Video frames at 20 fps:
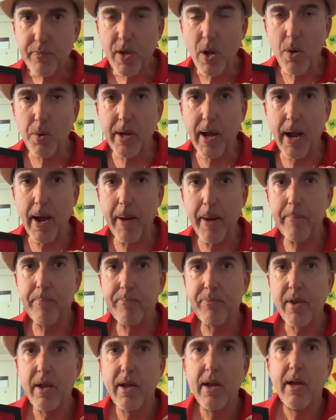Okay?
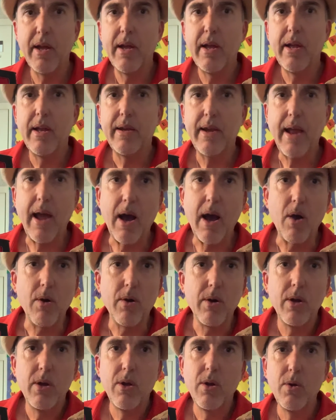
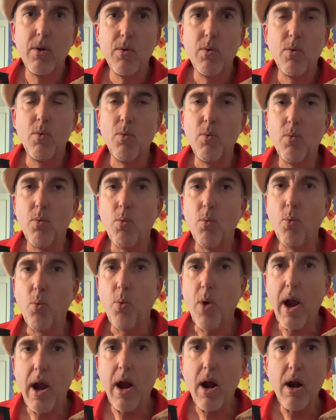Now,
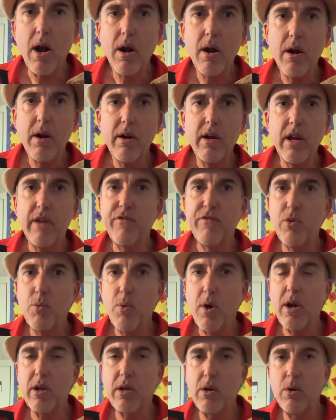where, if you
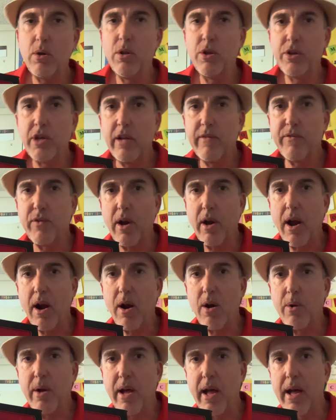want to go looking for
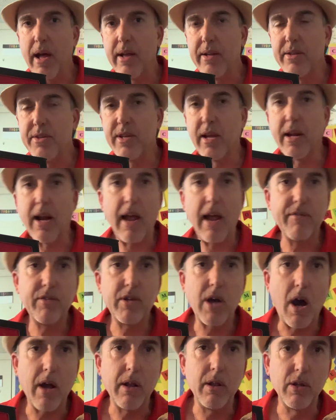arrowheads, and I've
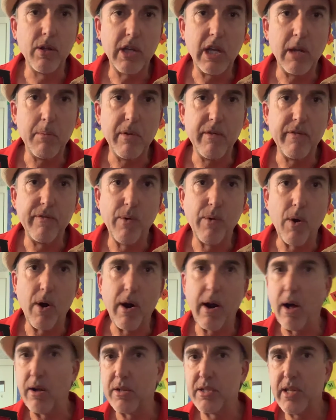gone looking before,
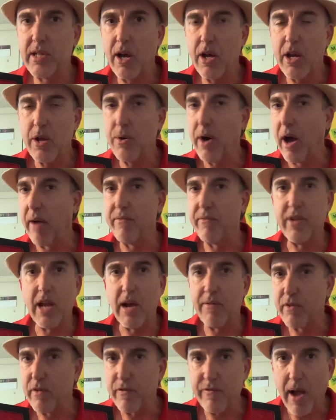and I'll tell you, I've
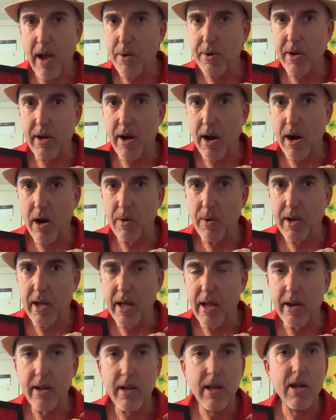never found an
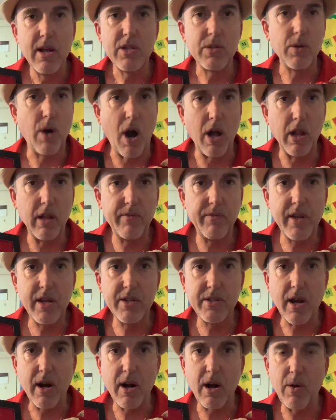arrowhead. So all of
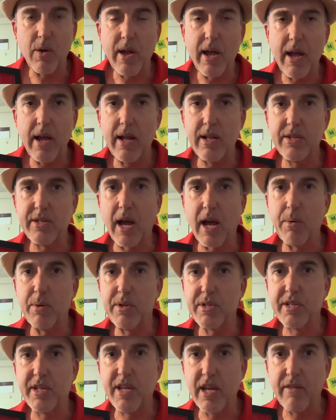these arrowheads I
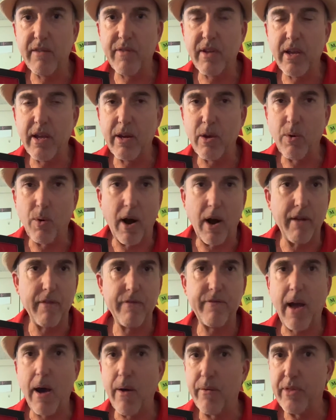was given or I
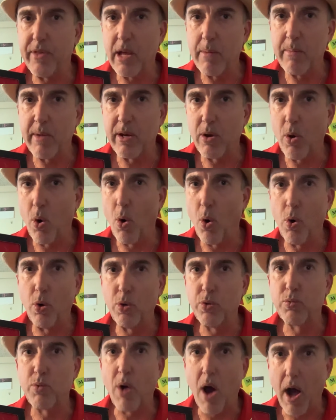found them in
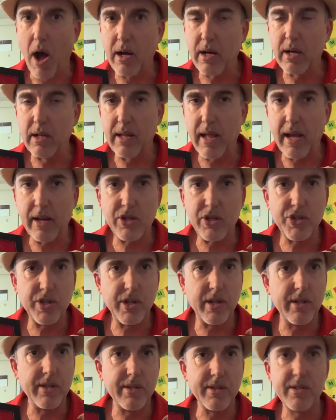old rock
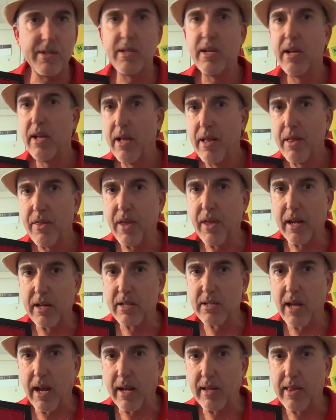collections,
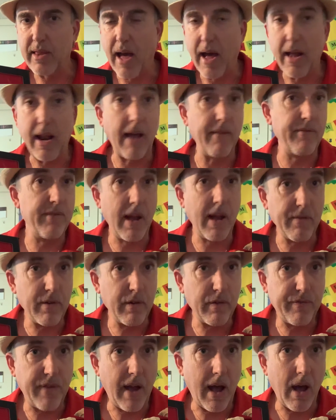things like that. I've never
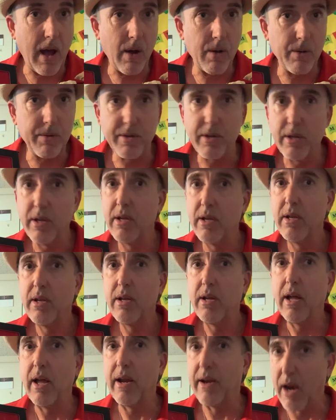found
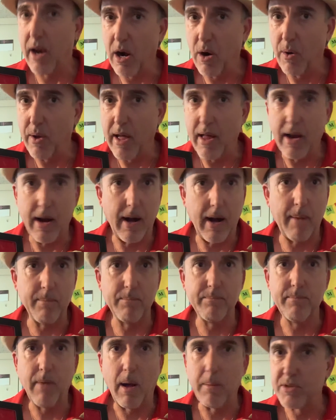an arrowhead and
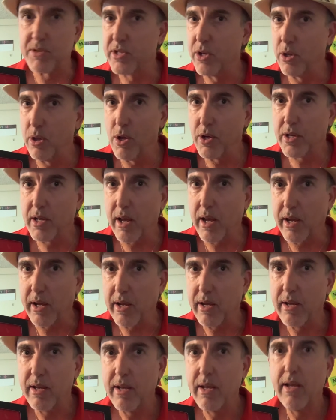I'm, I'm still
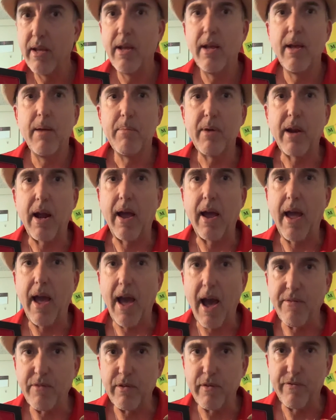looking, but I
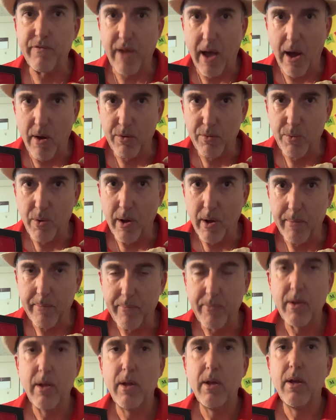haven't found one.
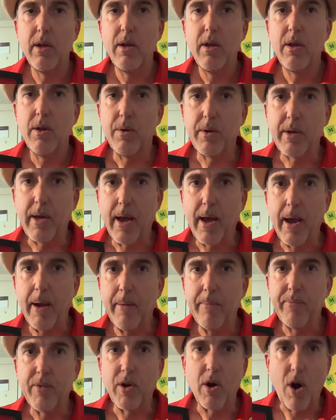
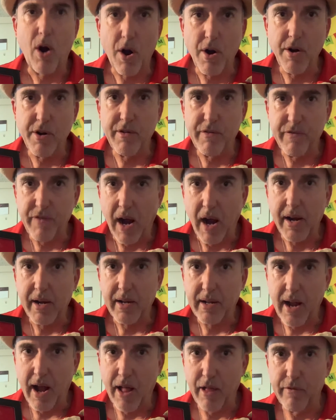Okay, they're harder to find
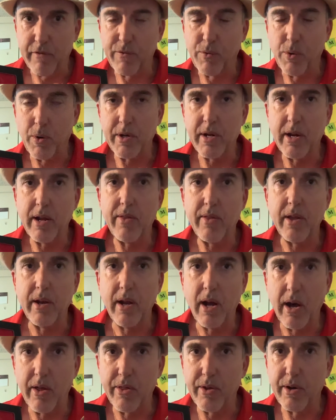in California than
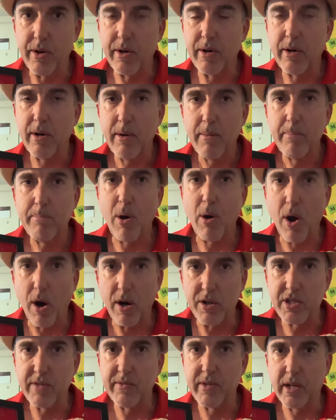other
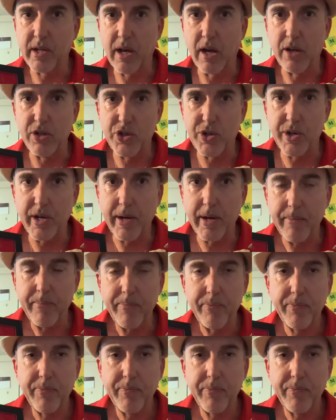parts of the country.